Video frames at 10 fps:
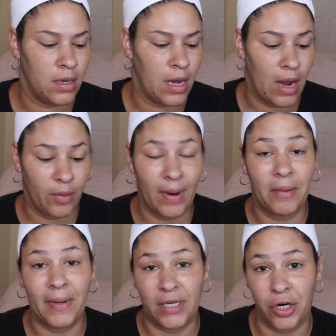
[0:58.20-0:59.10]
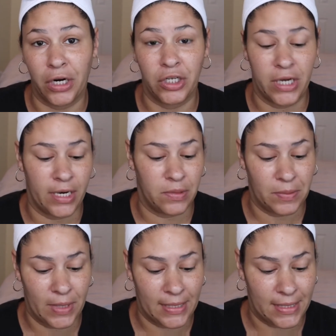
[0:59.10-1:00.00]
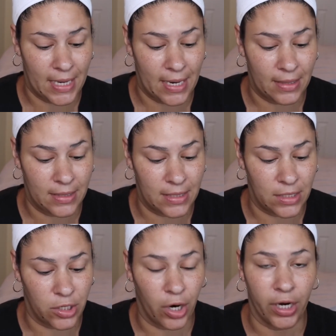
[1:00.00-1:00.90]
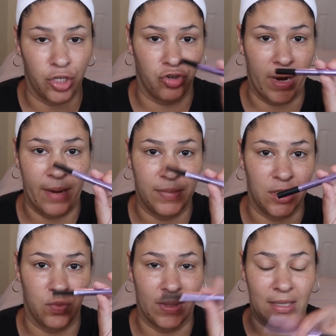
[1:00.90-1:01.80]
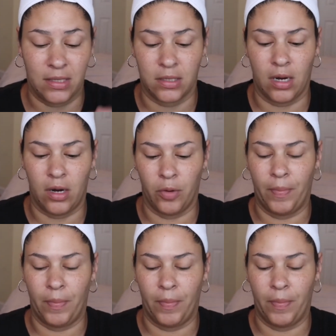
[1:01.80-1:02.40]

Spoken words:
I would probably pick a darker shade is what I'm trying to say. This is Dark Drapes is what this is called.